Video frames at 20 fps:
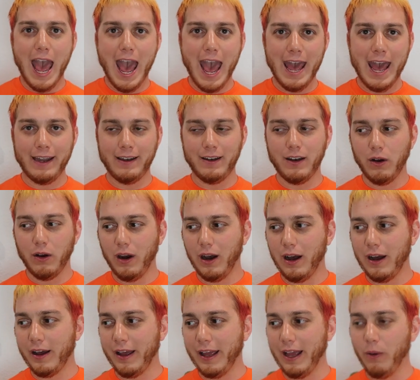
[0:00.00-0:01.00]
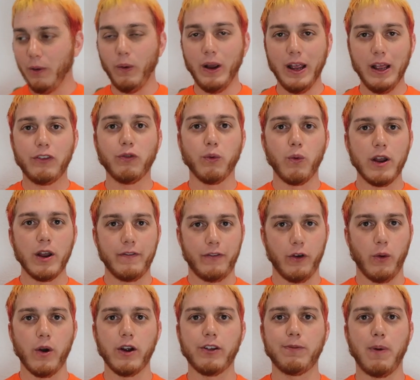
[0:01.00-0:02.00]
and uh, it, it's one of
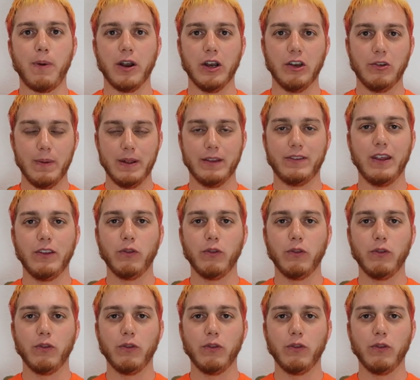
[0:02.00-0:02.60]
the worst punishments.